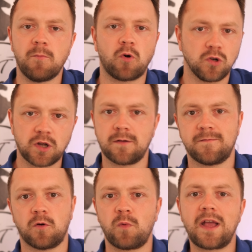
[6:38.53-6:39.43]
were looking
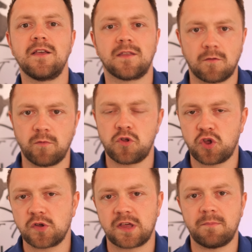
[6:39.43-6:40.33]
for ways to
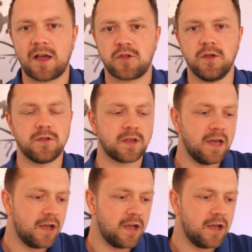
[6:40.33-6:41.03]
reduce emissions.